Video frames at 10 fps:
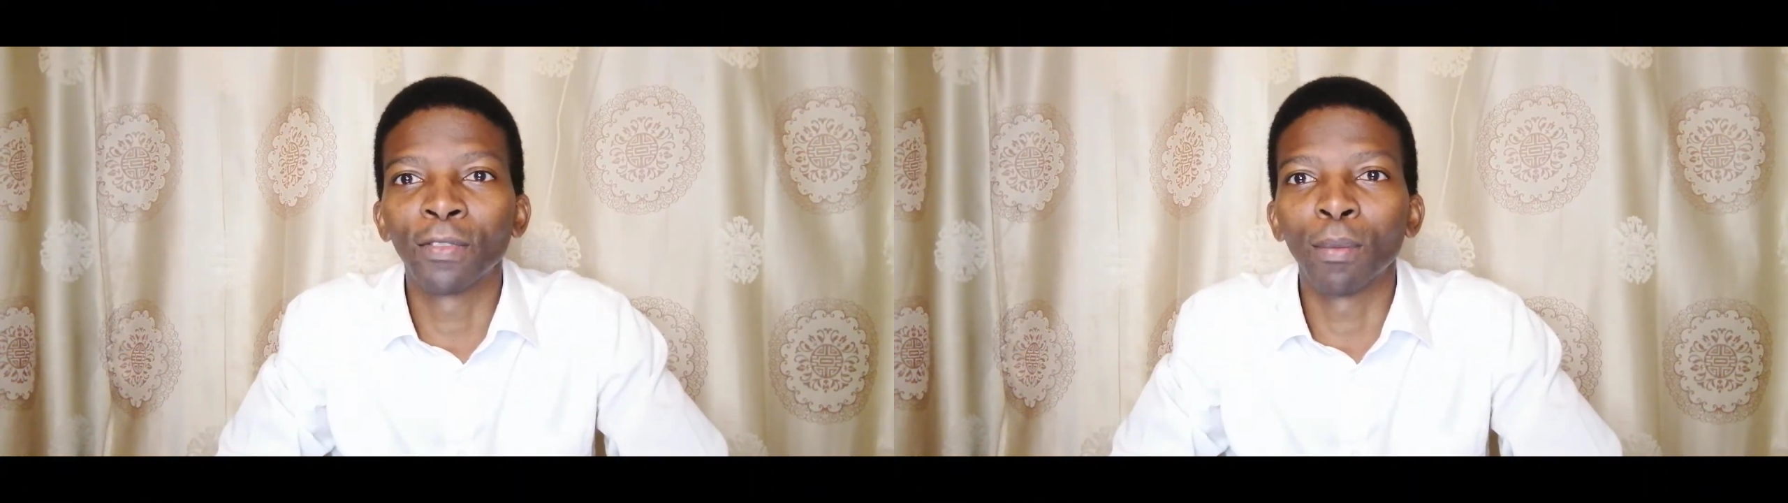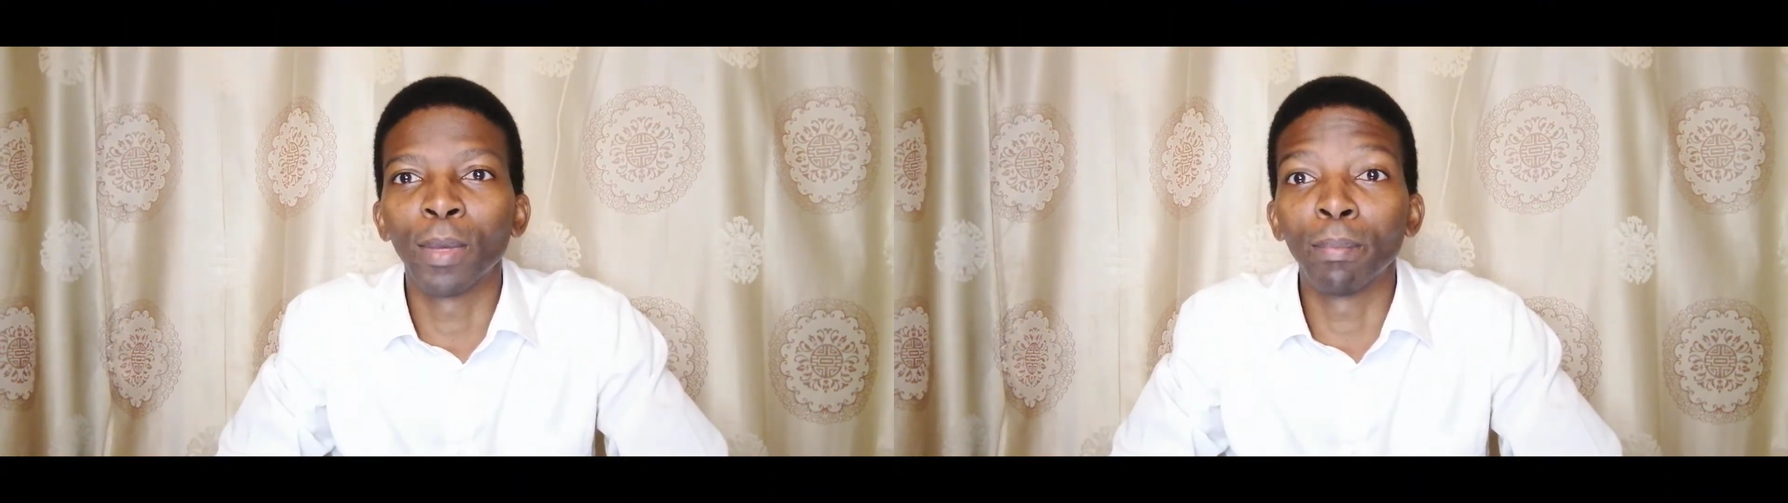
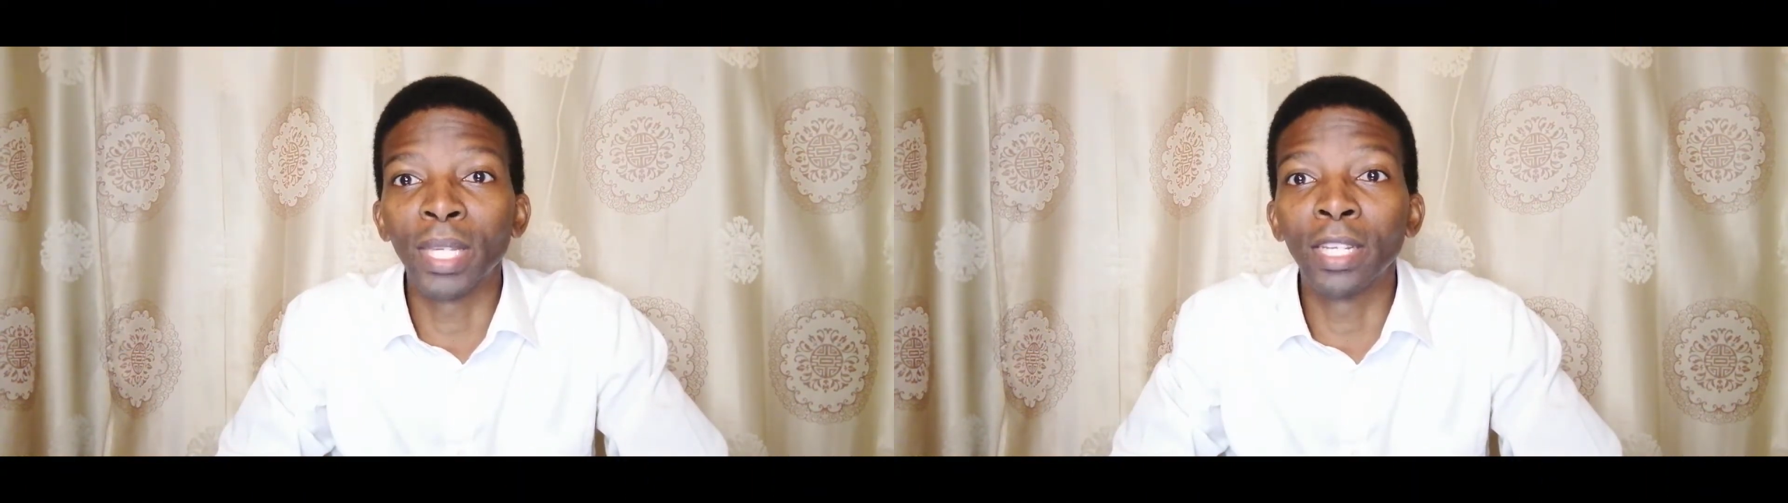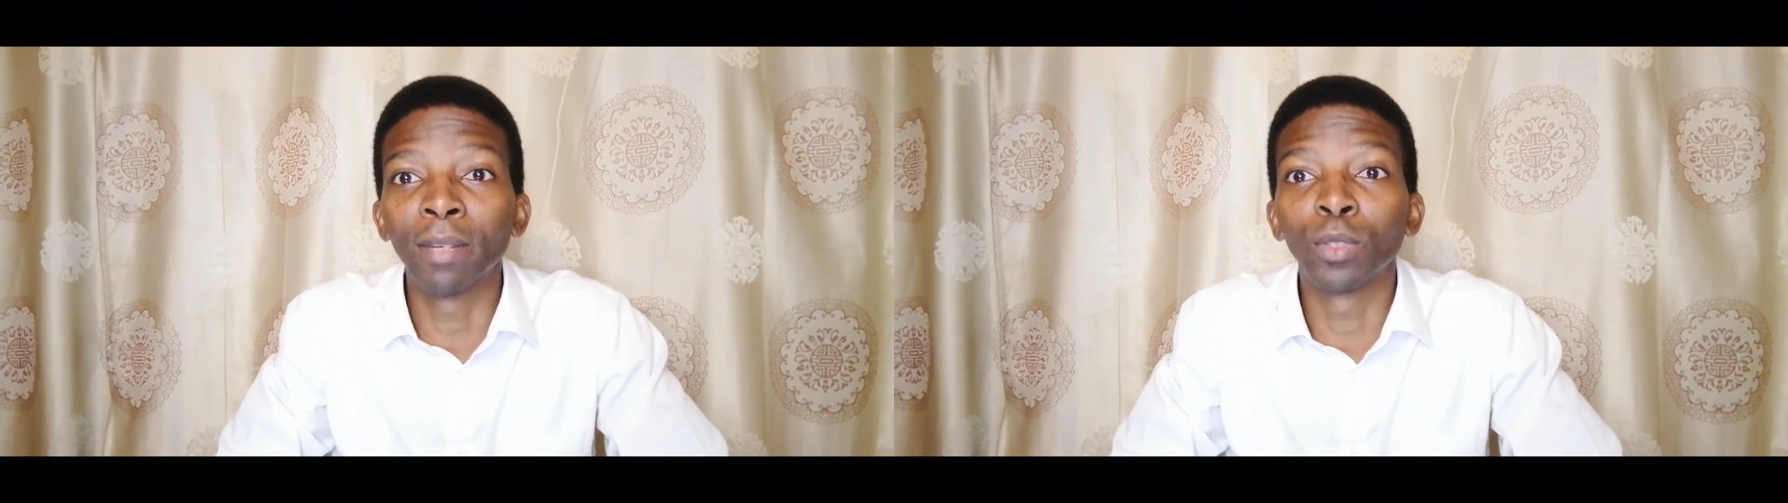from a
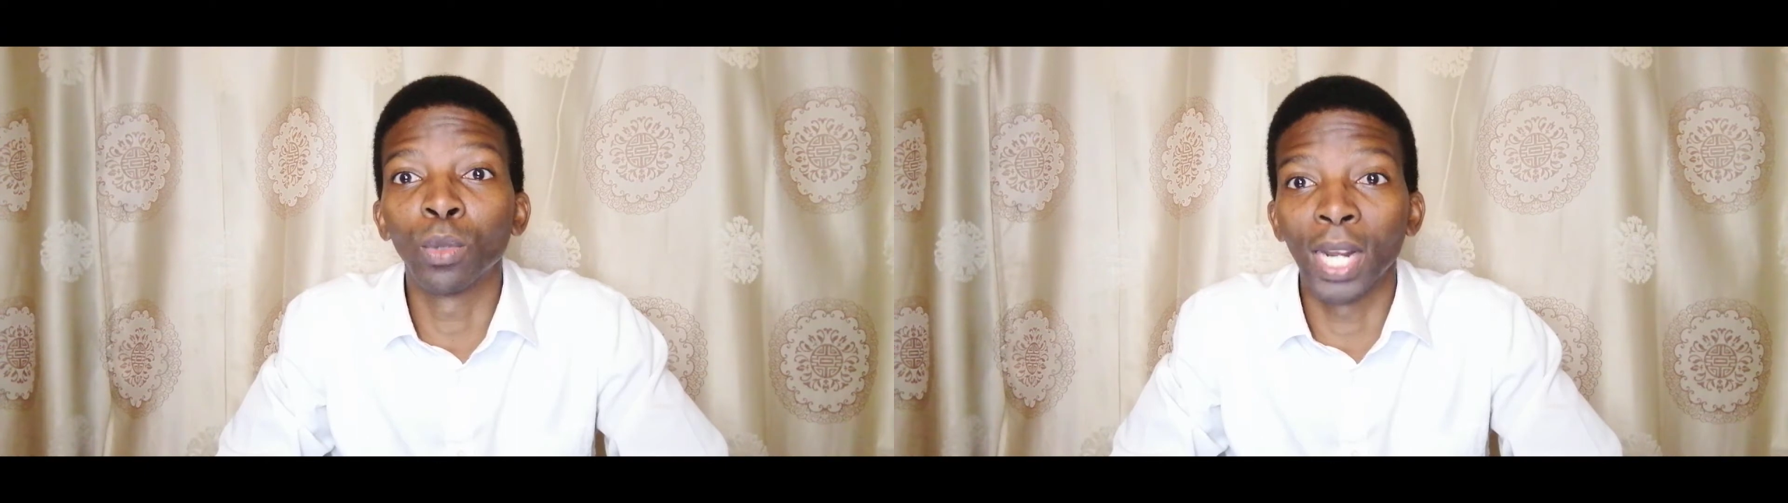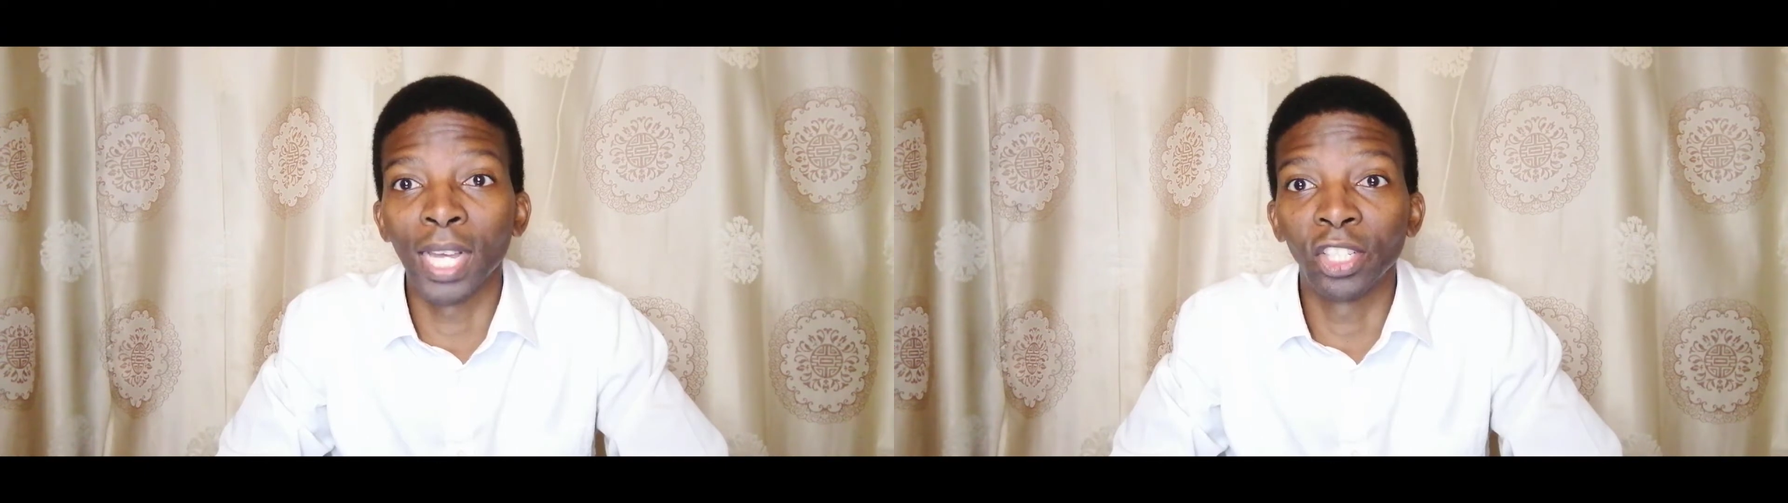medium
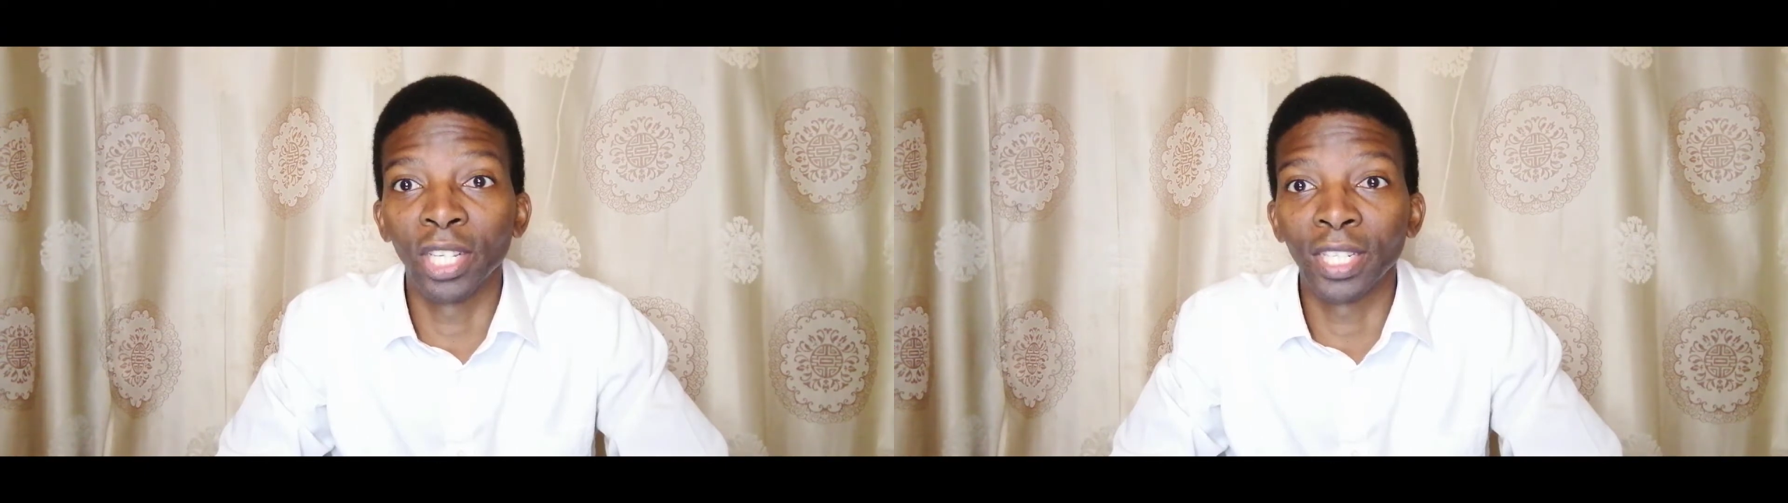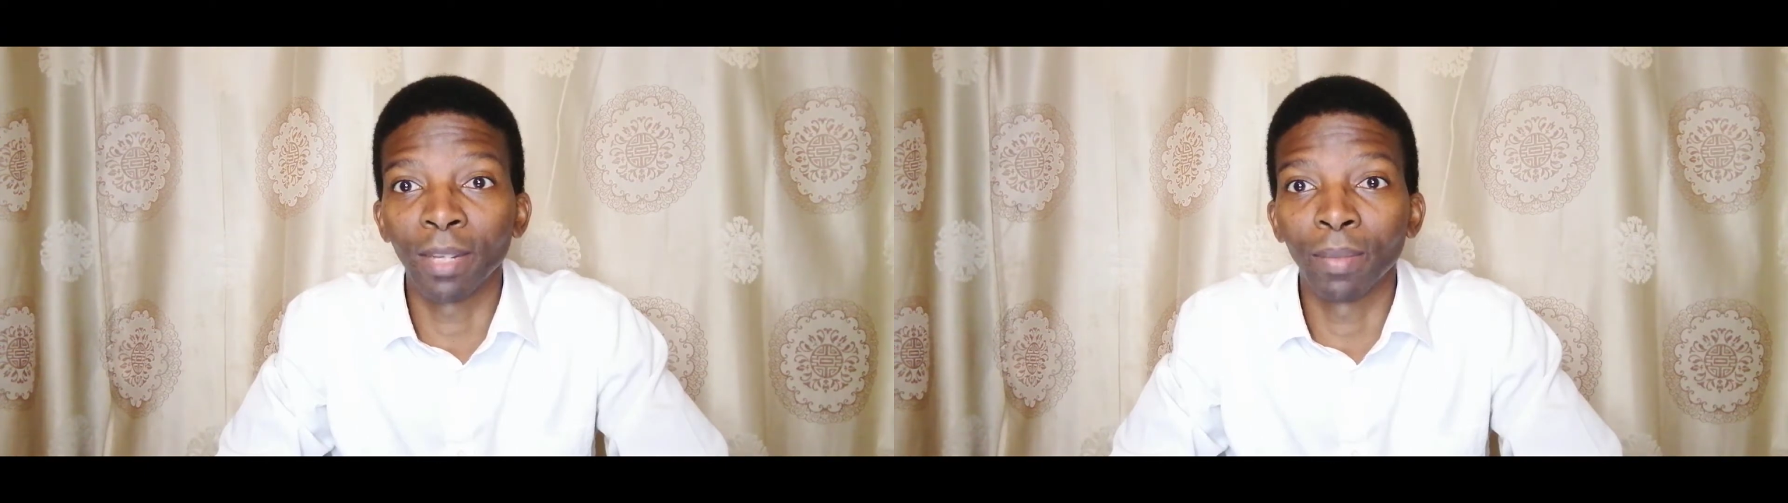to large
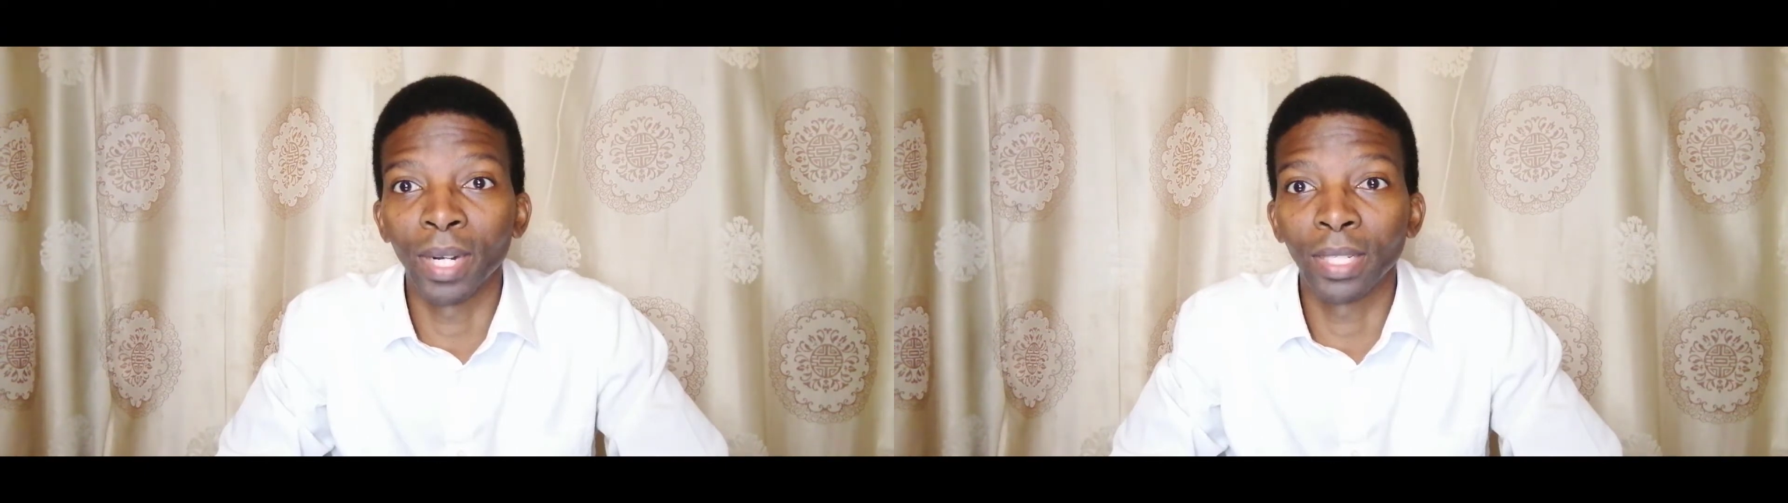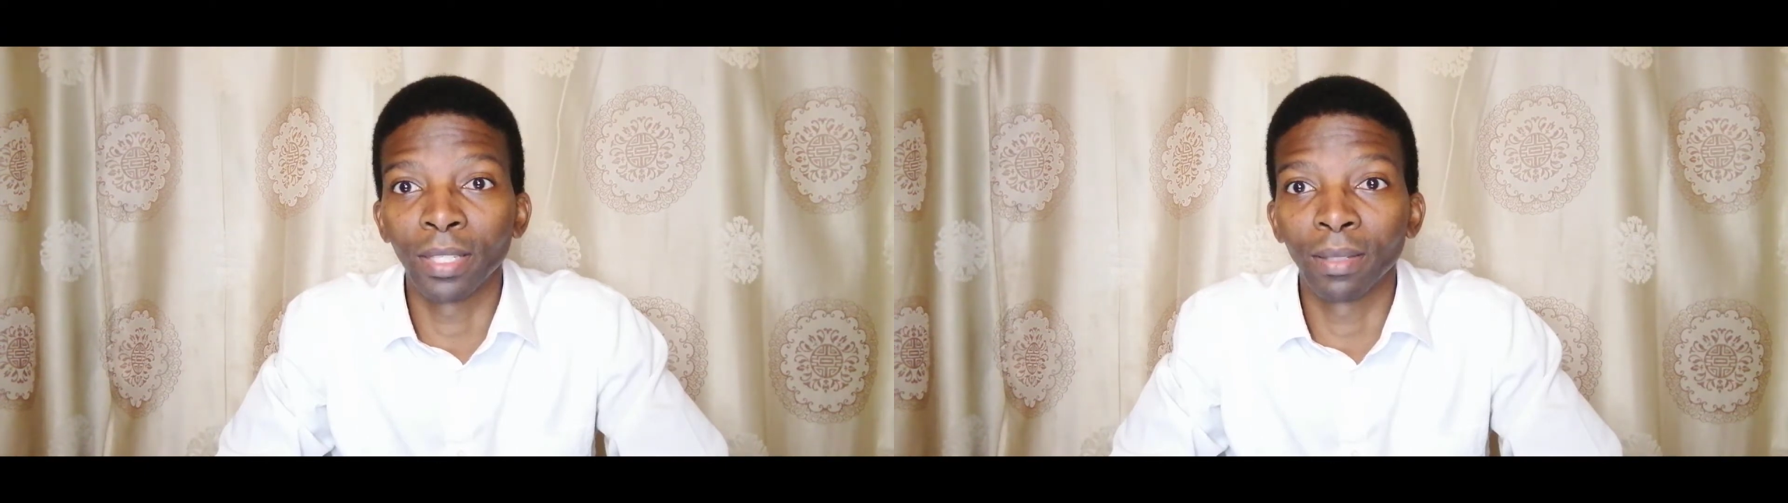
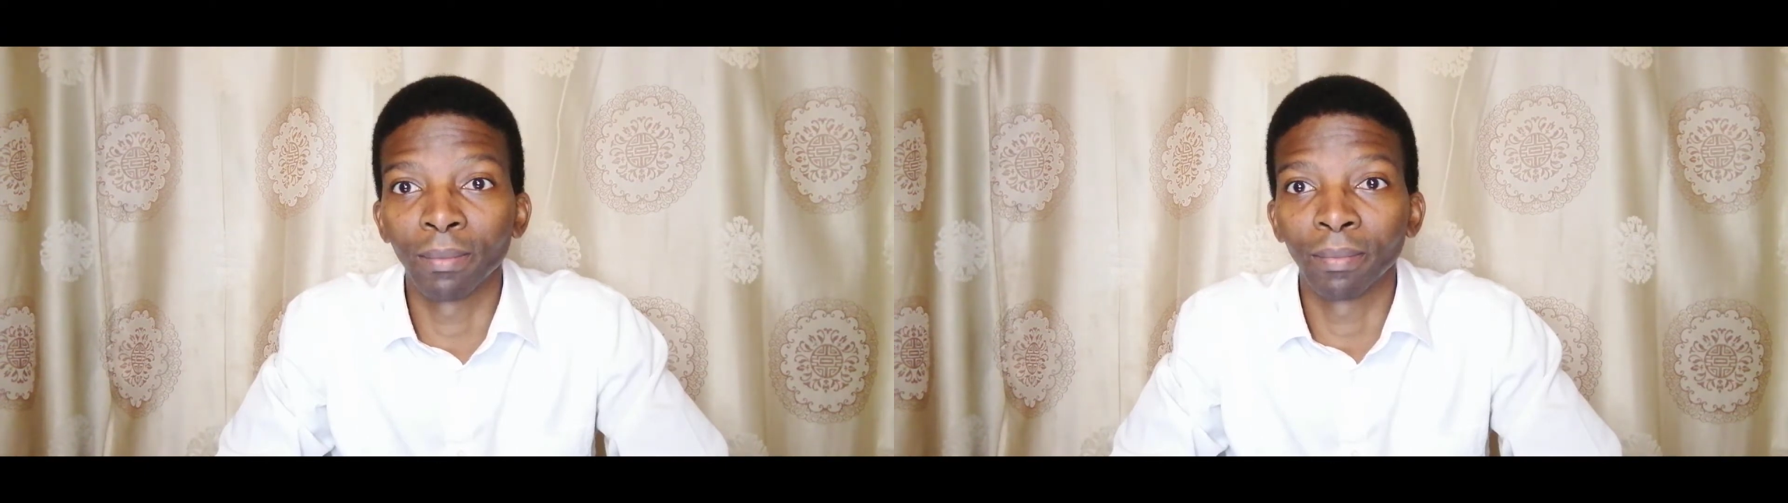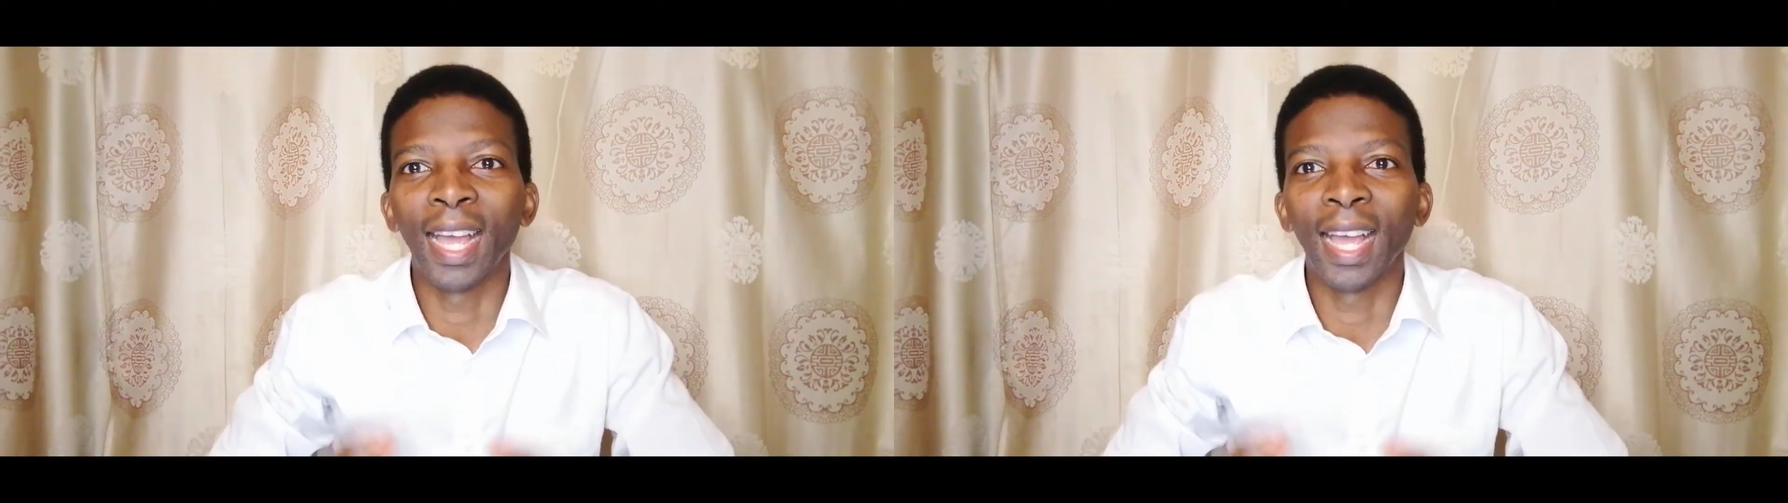enterprise.